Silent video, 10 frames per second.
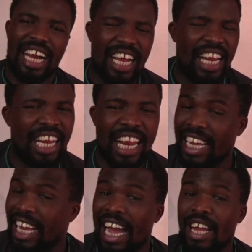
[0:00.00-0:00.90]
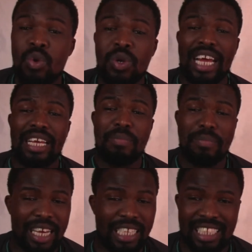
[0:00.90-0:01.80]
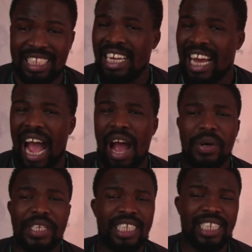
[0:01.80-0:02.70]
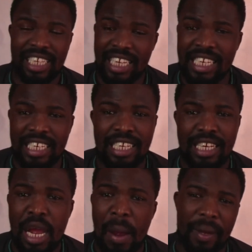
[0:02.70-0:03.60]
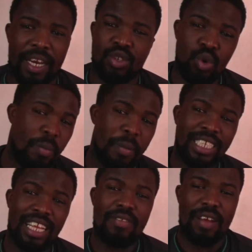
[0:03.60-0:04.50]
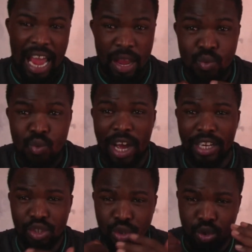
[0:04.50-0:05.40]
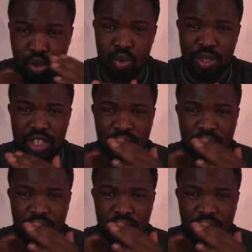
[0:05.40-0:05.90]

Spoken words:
Like I looked like mess. I was skinny, but I told myself I want to do this